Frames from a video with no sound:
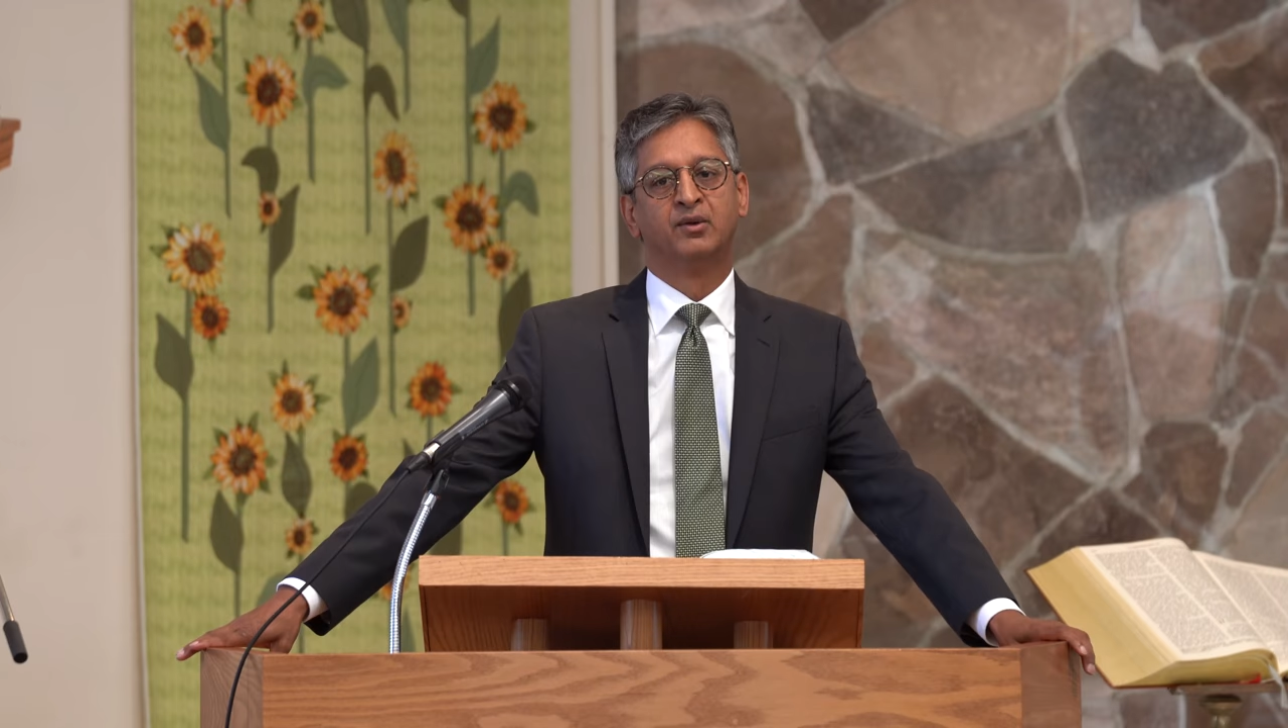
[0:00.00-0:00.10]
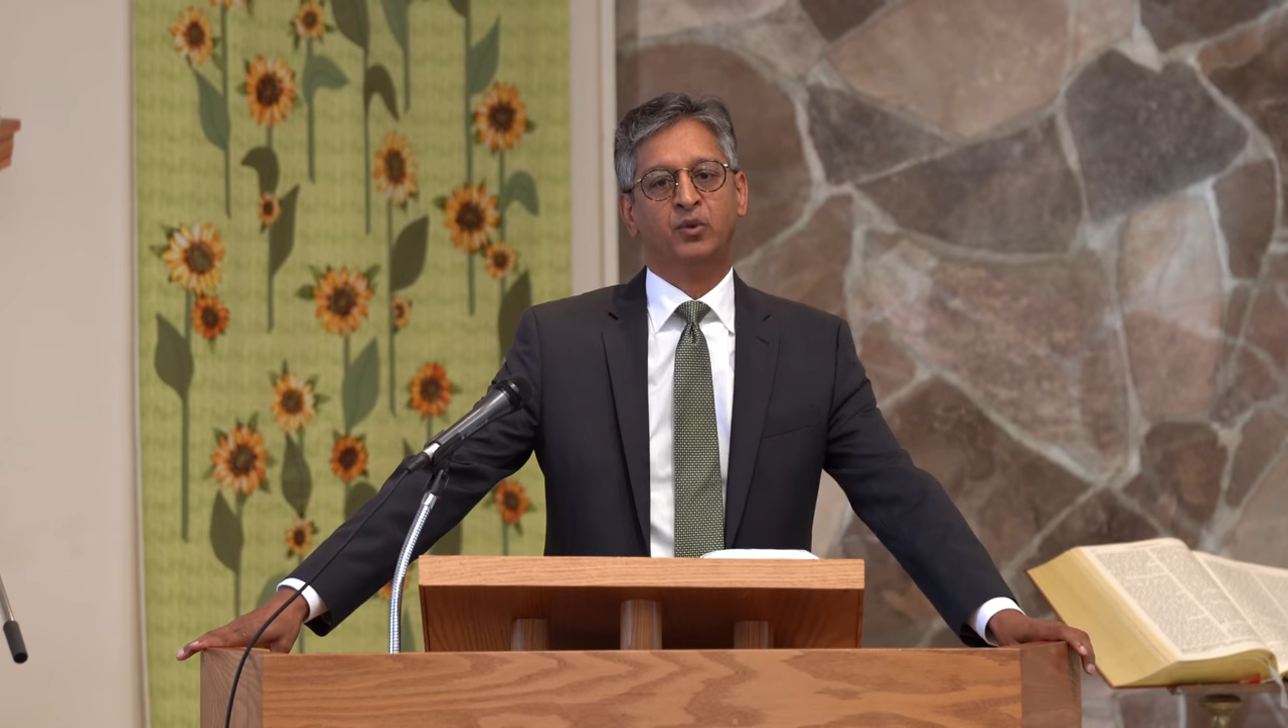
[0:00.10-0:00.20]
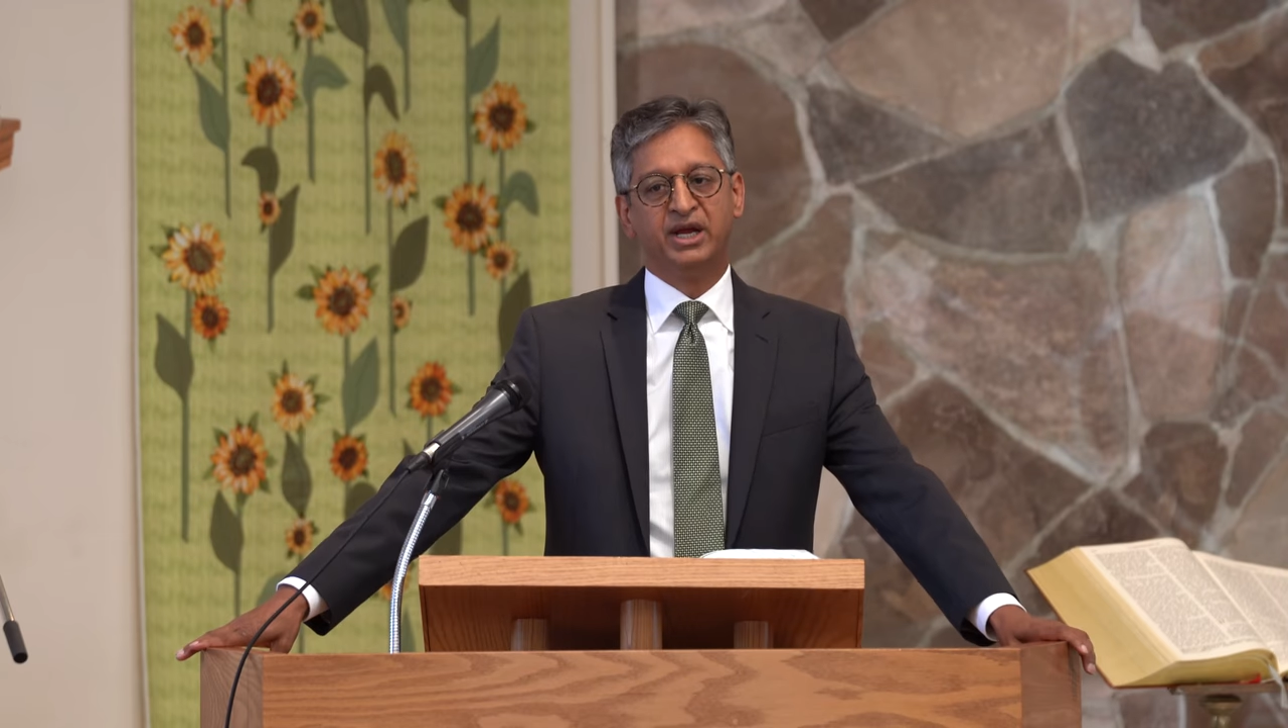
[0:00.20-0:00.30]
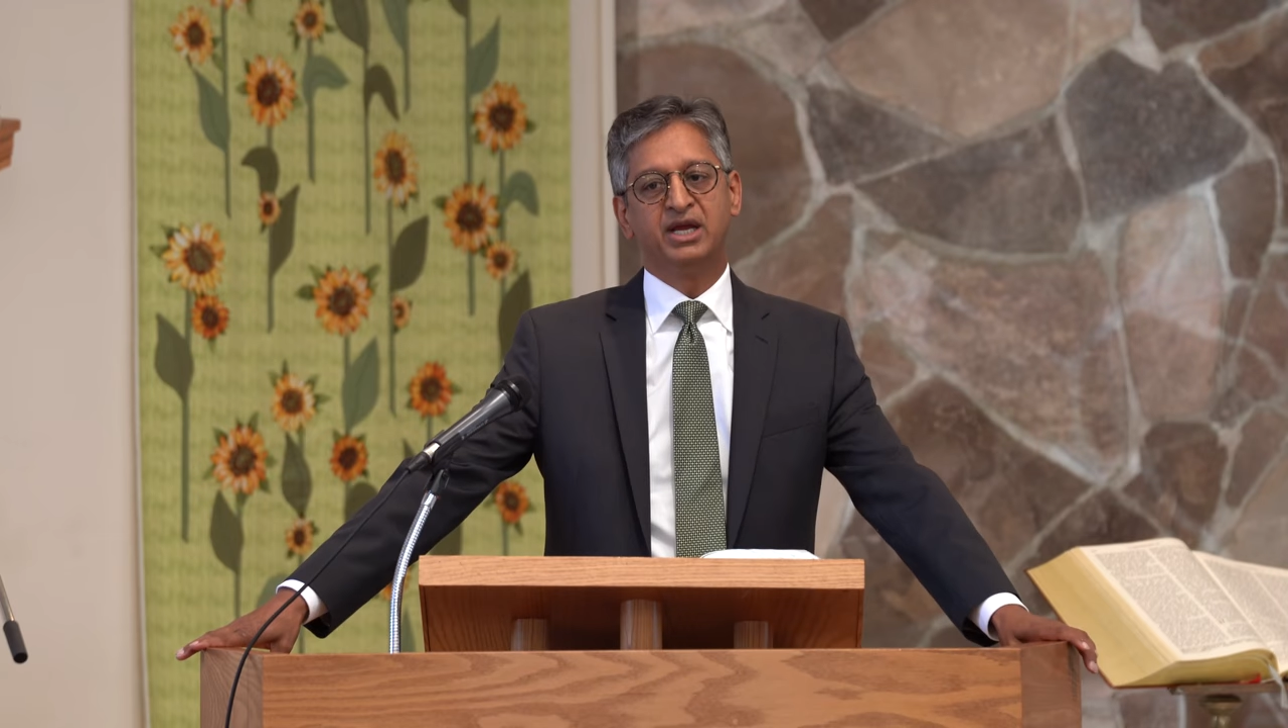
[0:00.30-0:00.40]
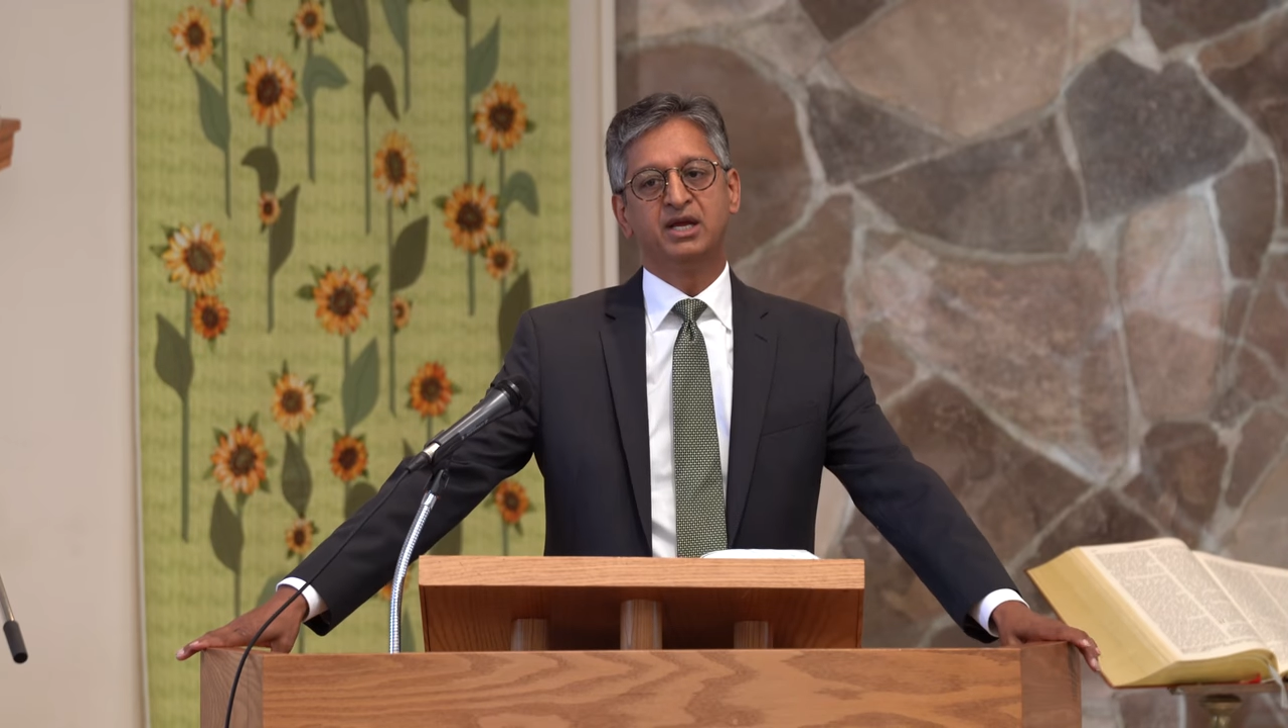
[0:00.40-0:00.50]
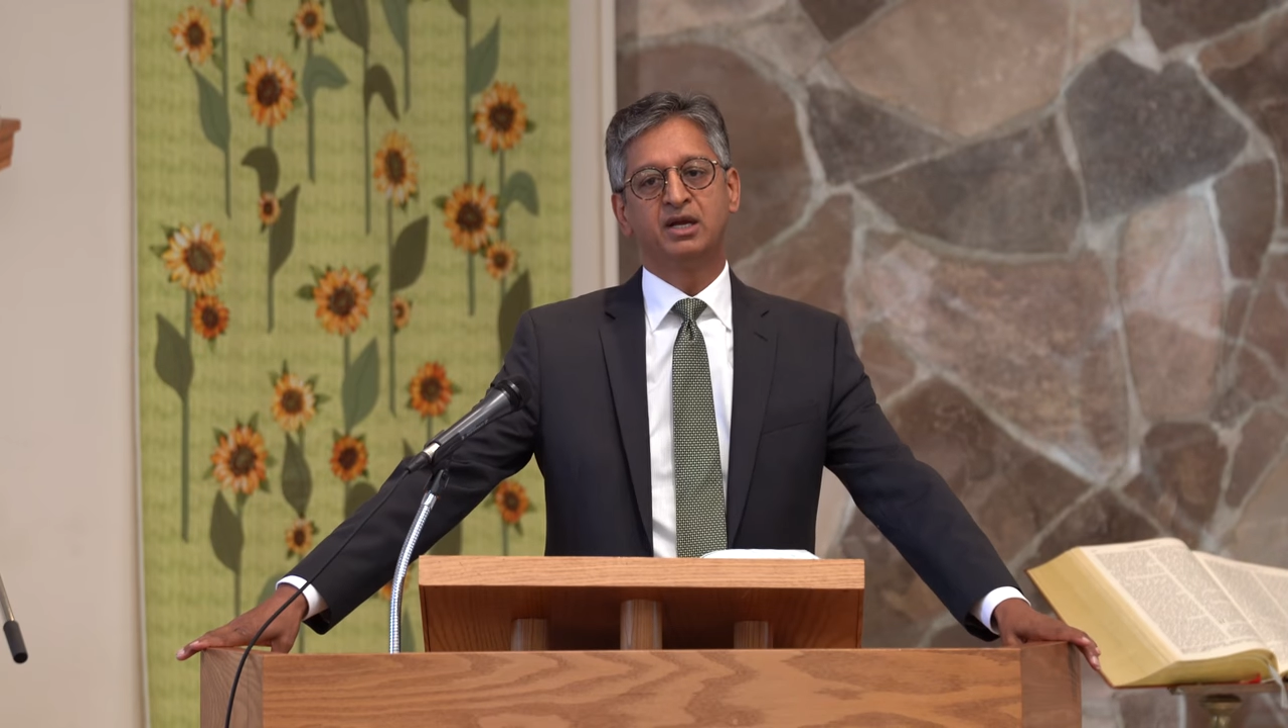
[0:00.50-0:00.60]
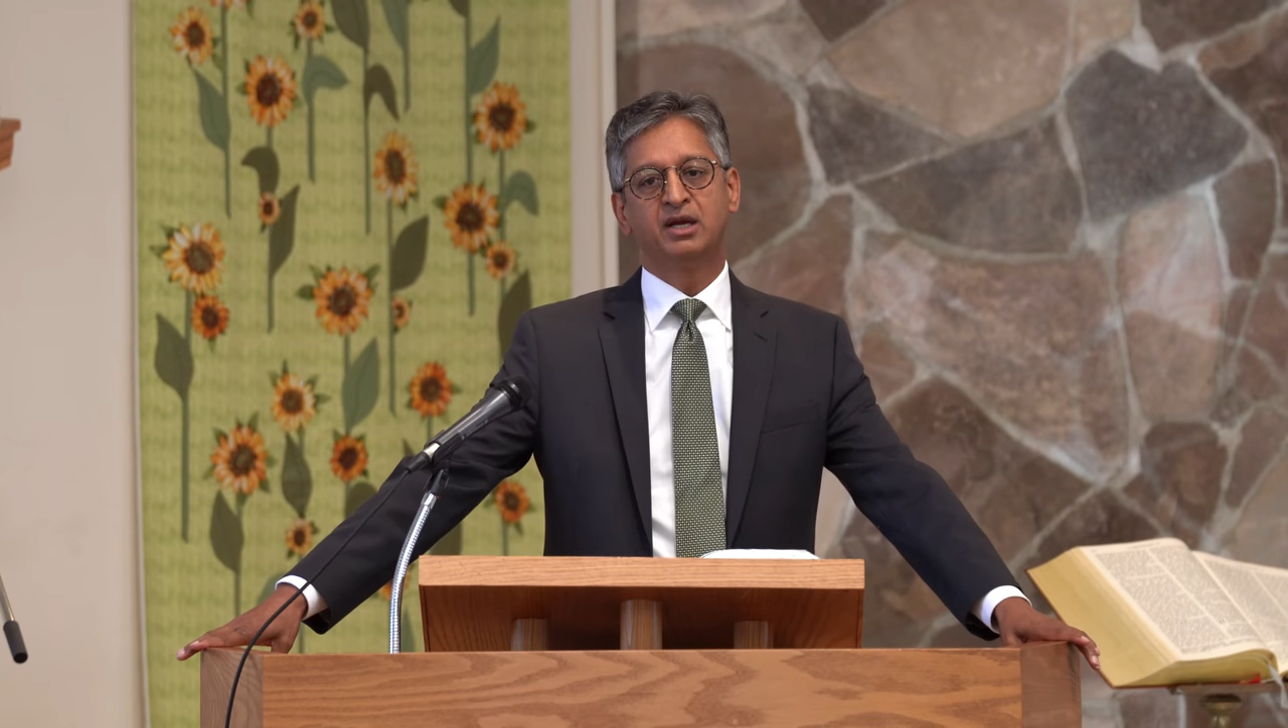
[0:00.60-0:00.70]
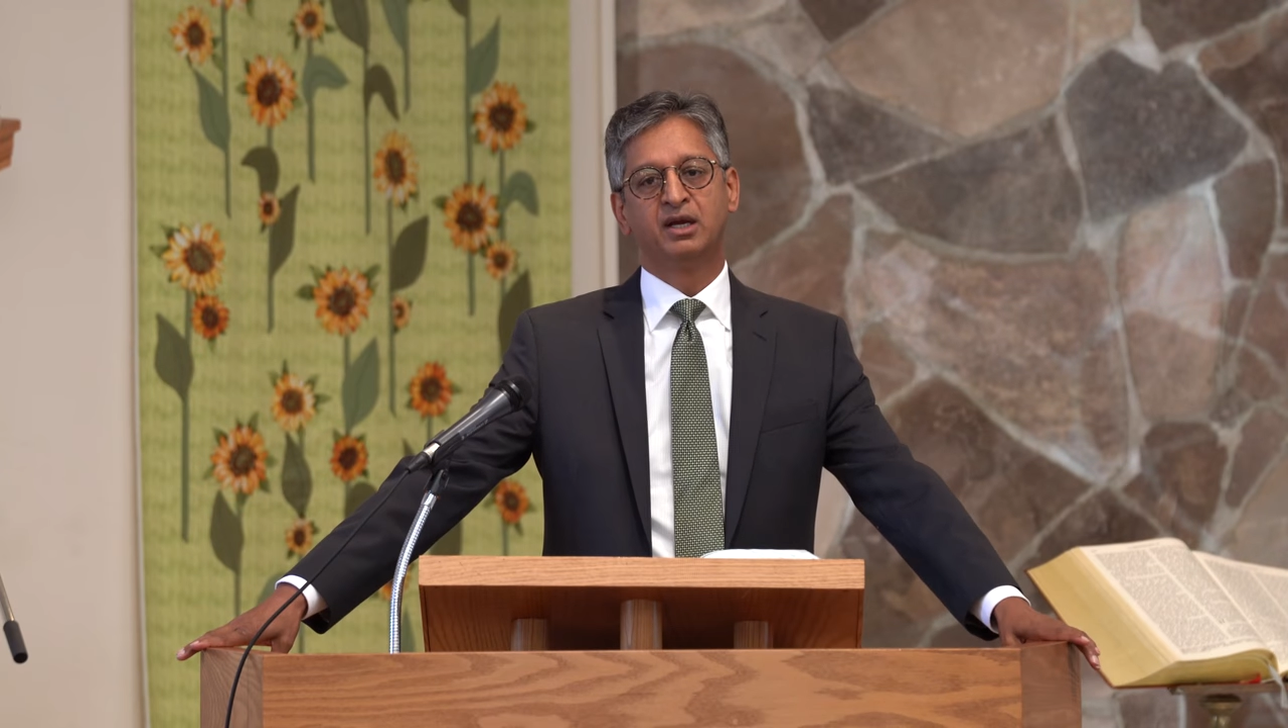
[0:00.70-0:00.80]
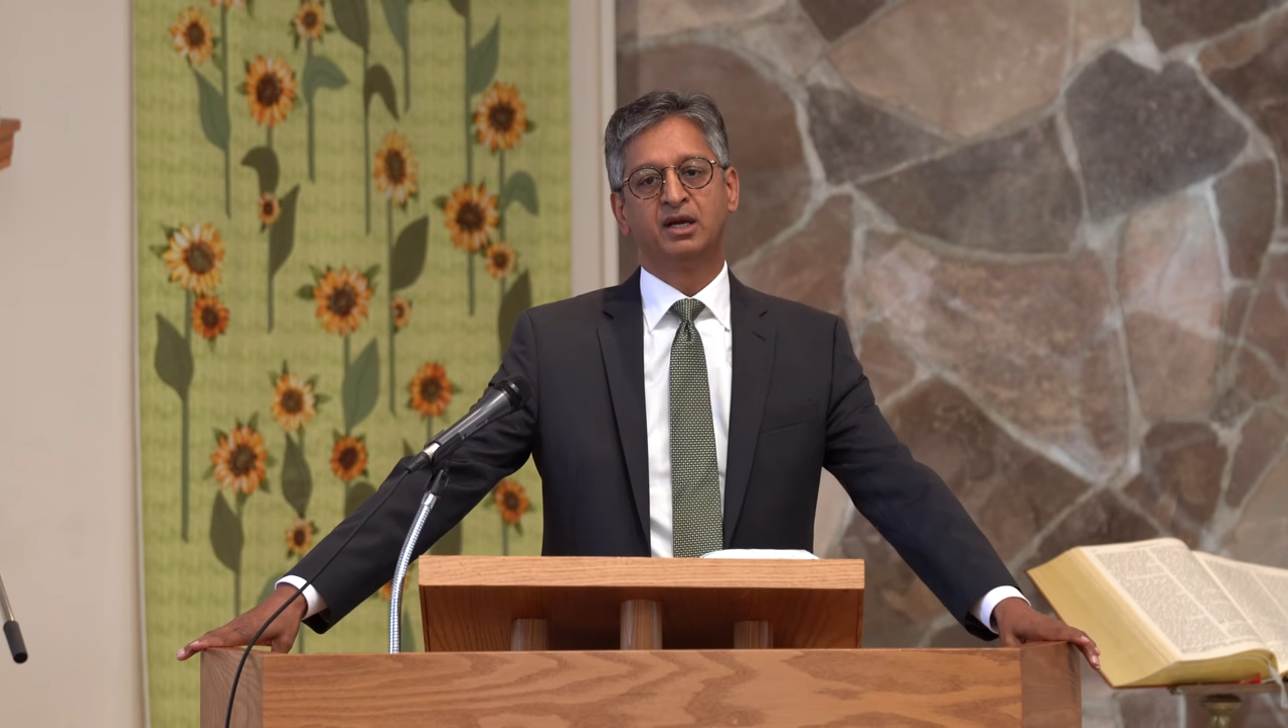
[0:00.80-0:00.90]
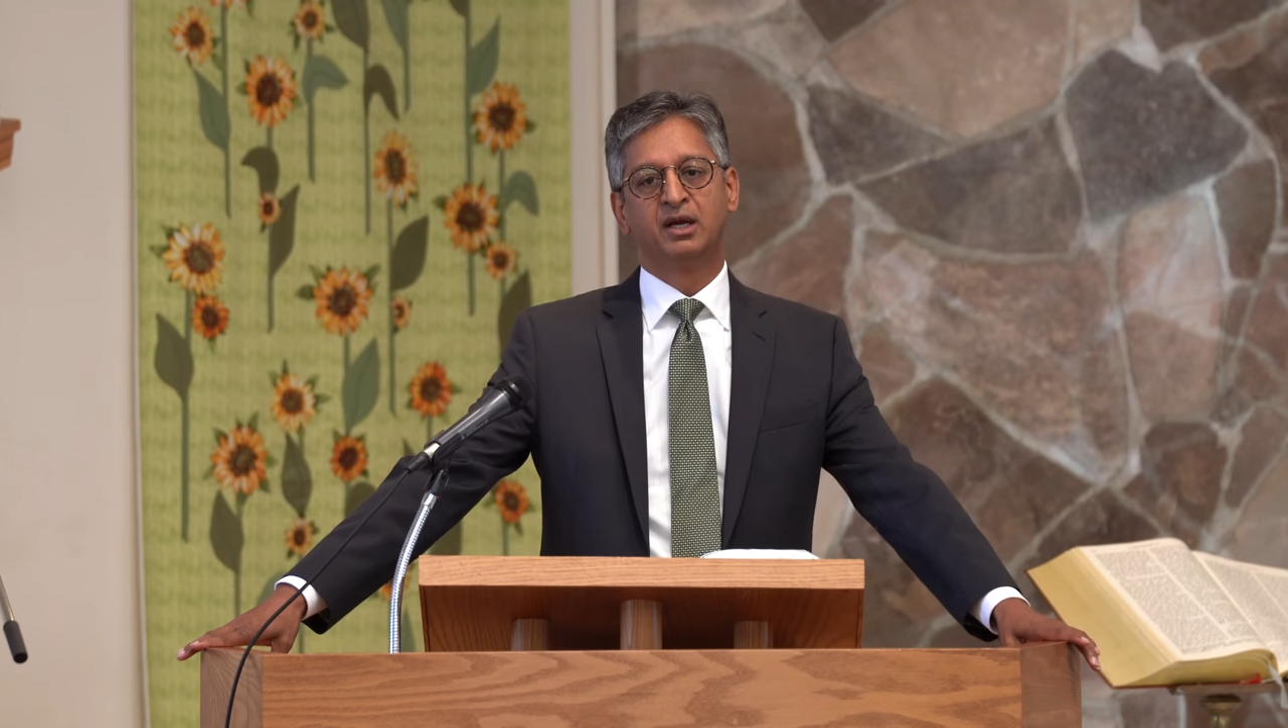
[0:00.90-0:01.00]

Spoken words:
We